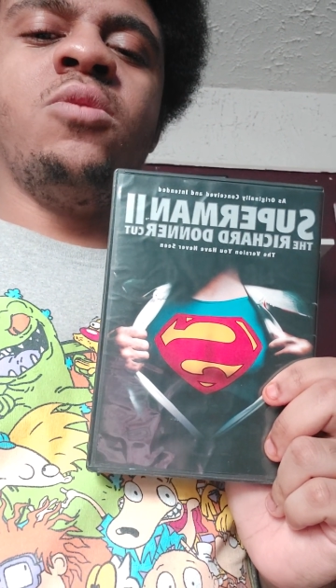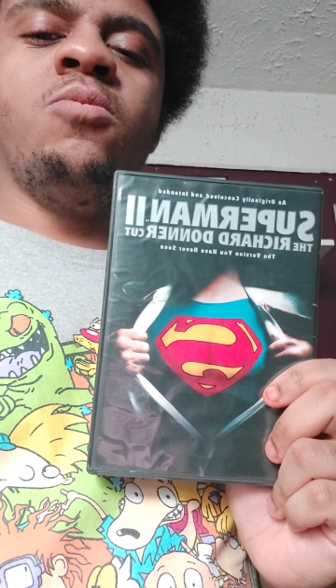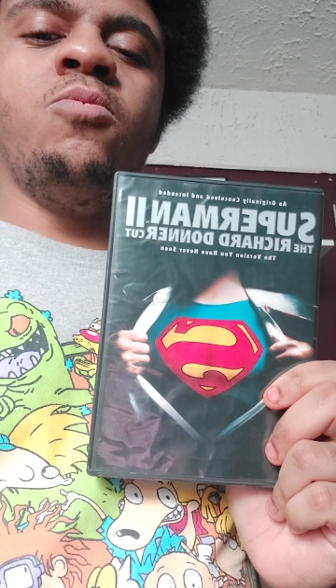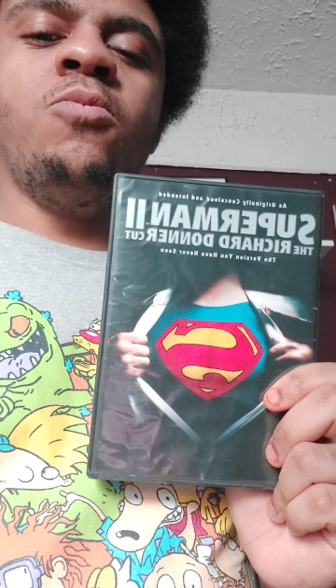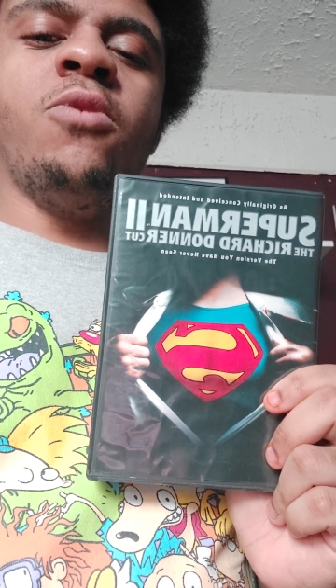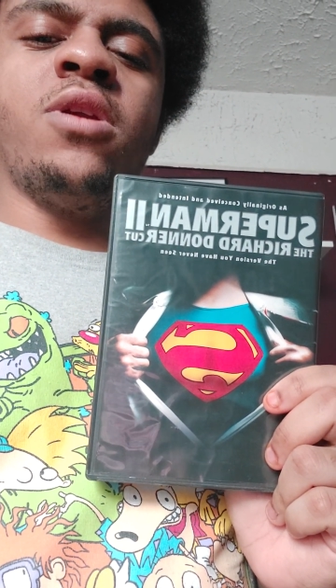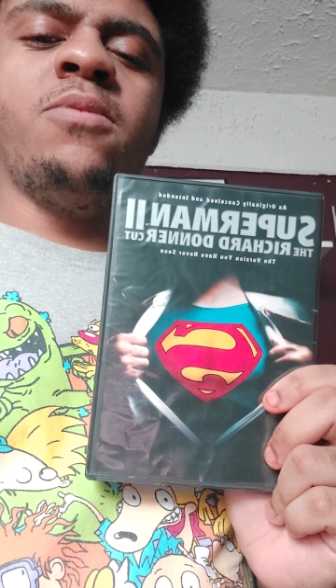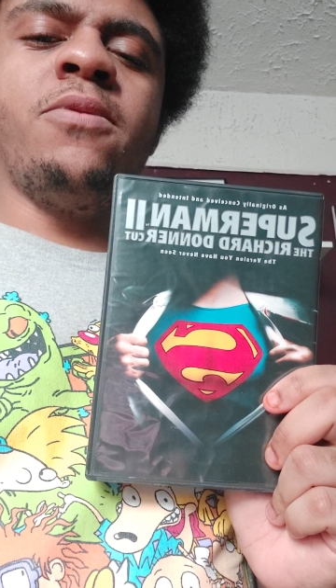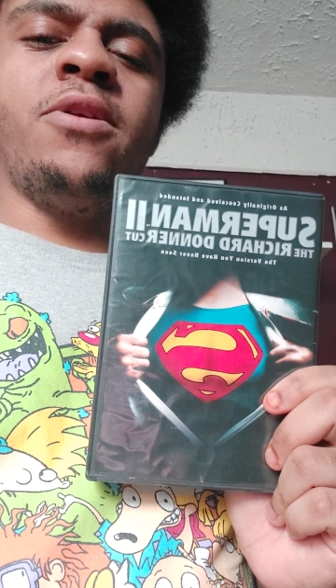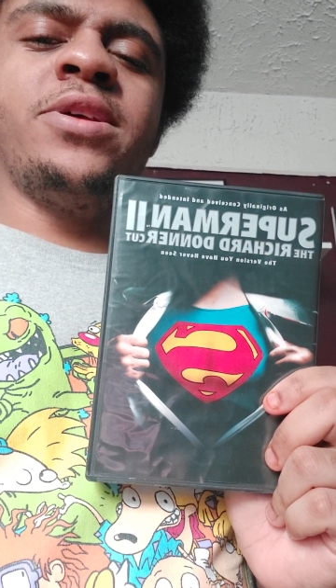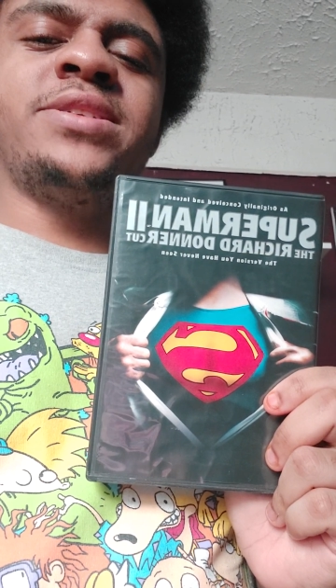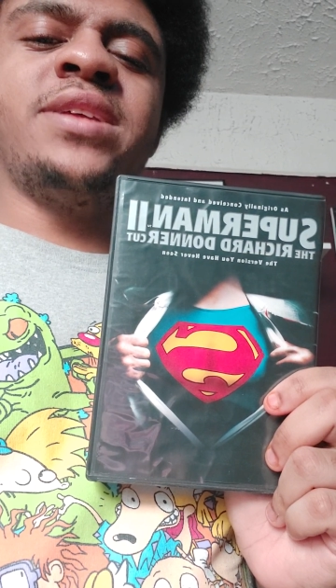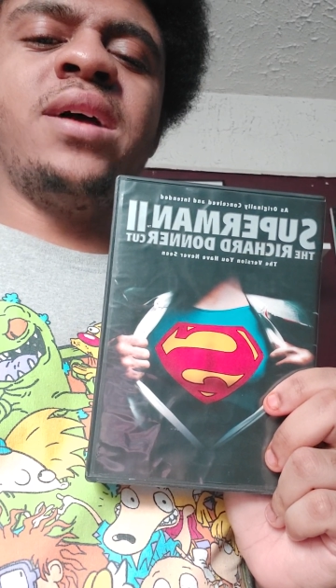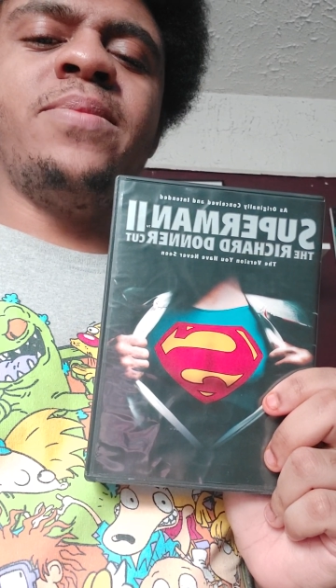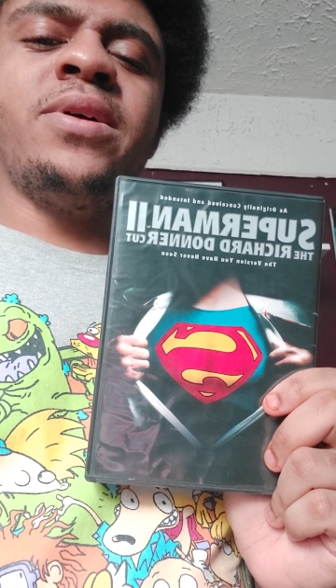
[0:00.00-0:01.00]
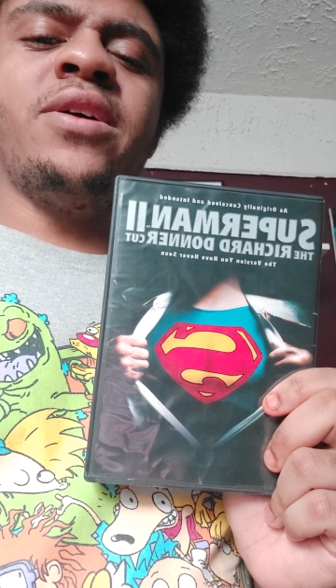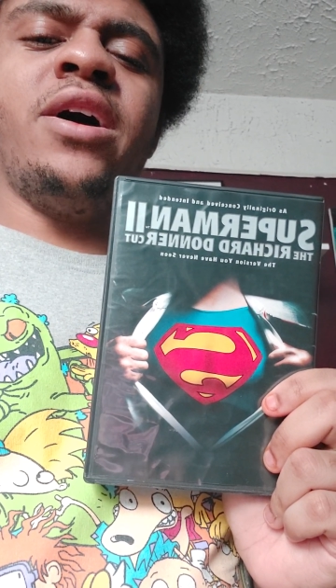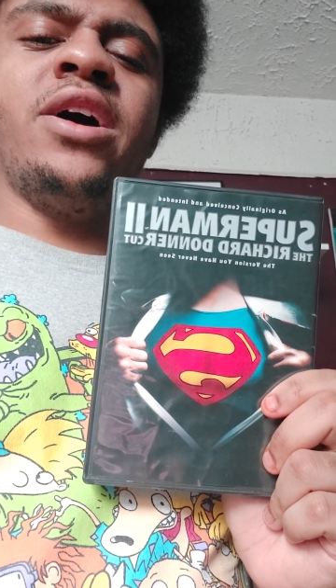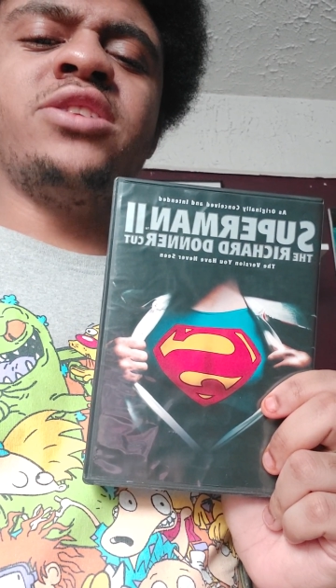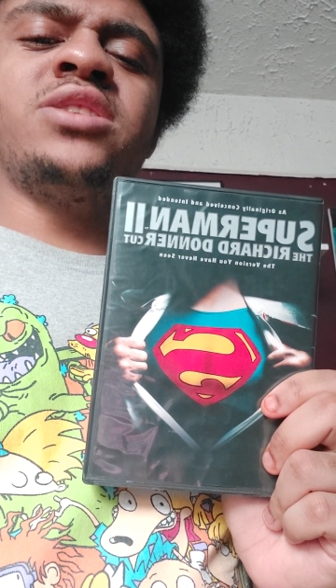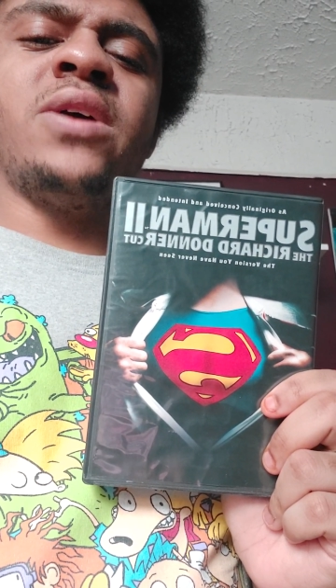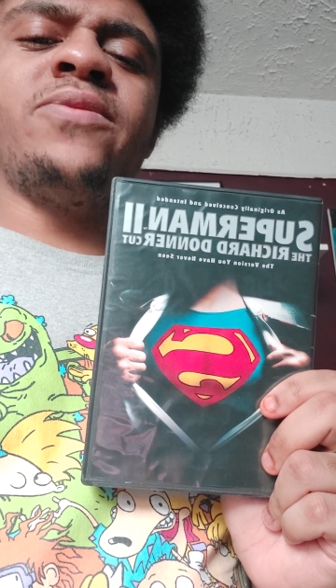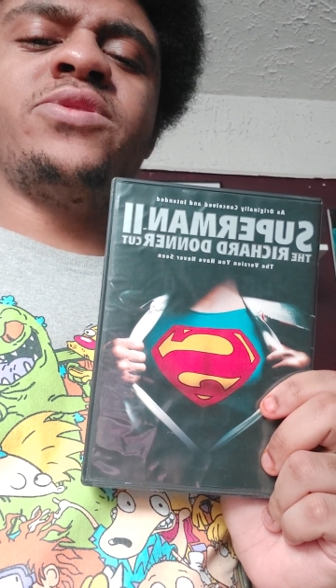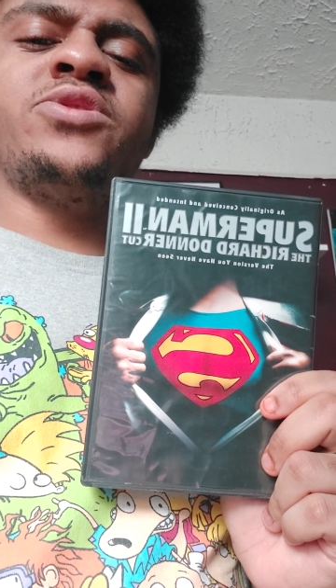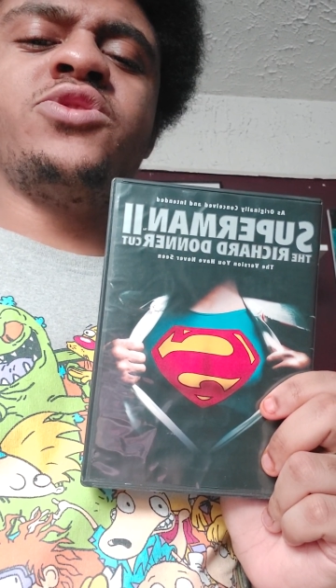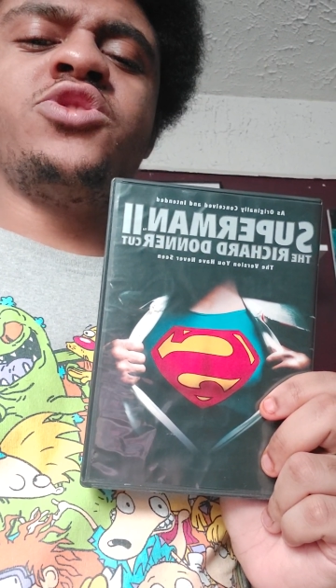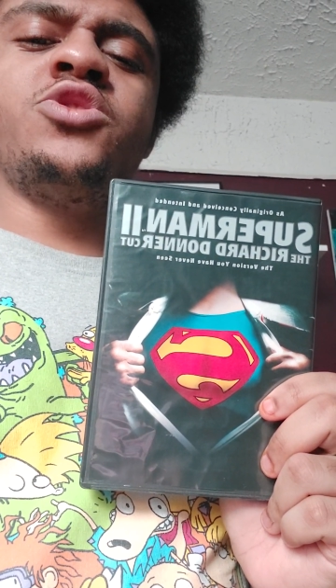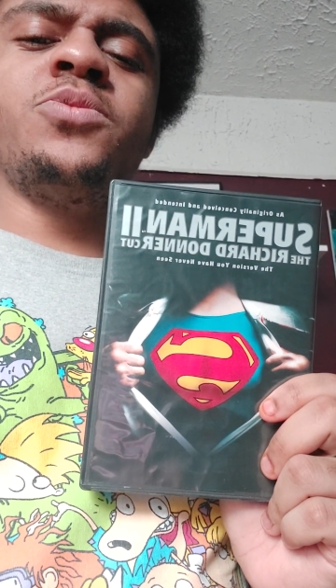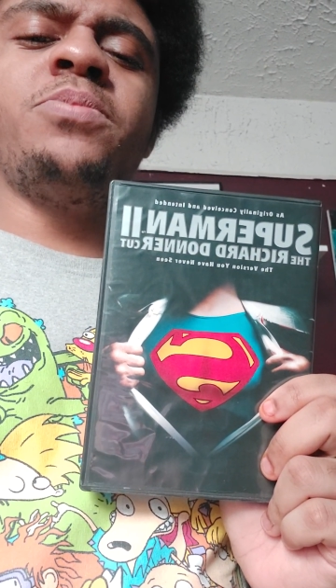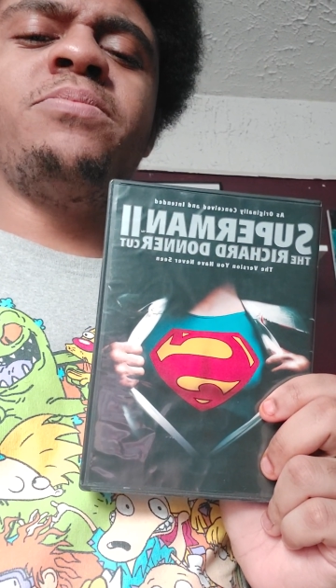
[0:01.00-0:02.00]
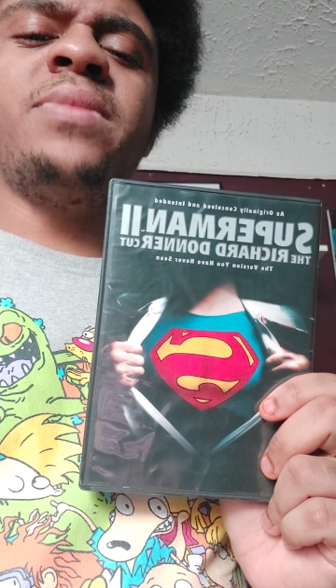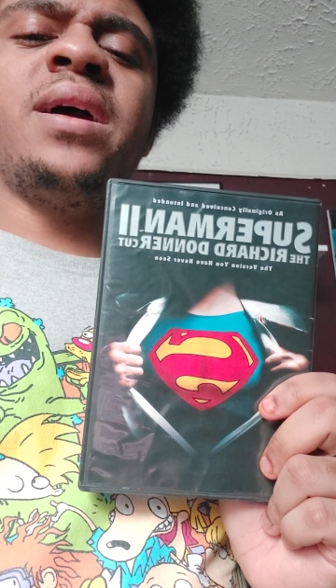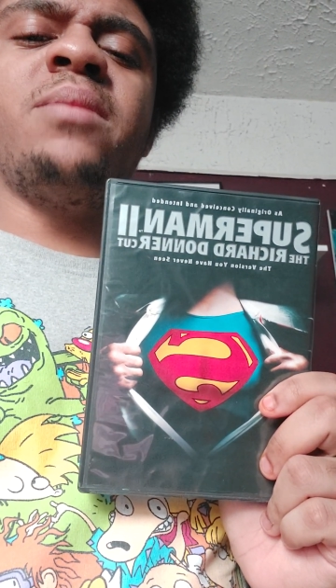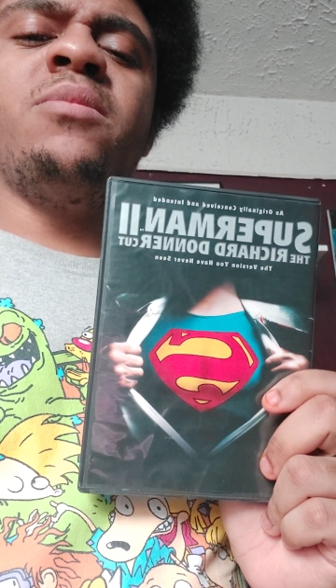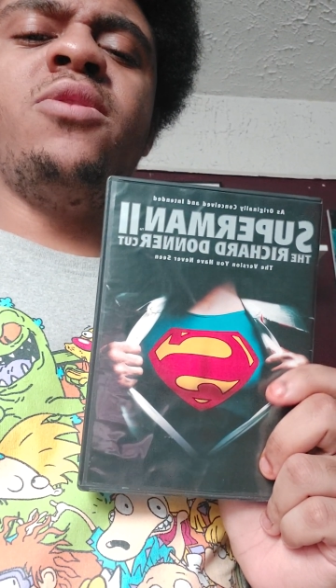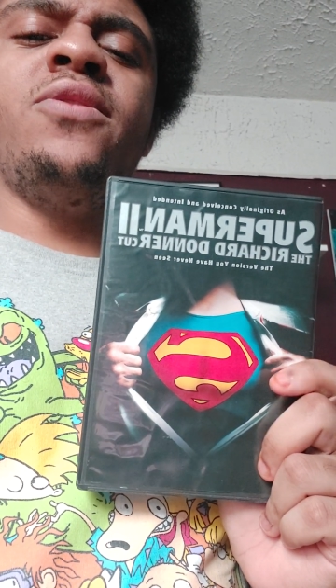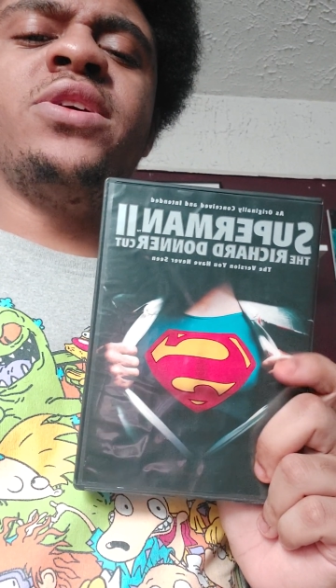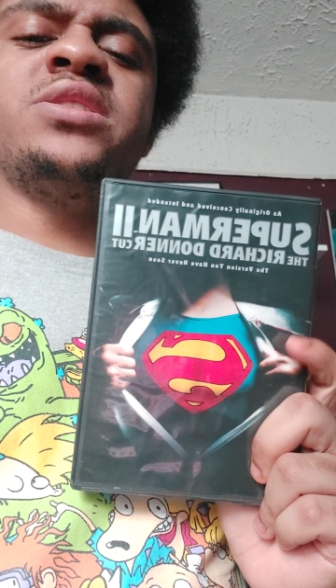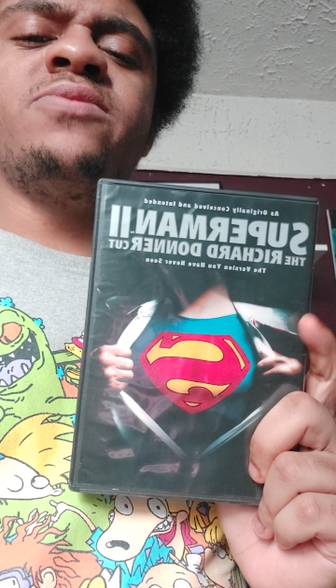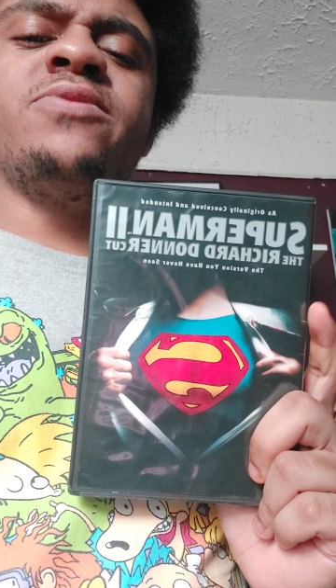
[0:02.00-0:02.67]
Warner Brothers set up a contract for two Superman movies,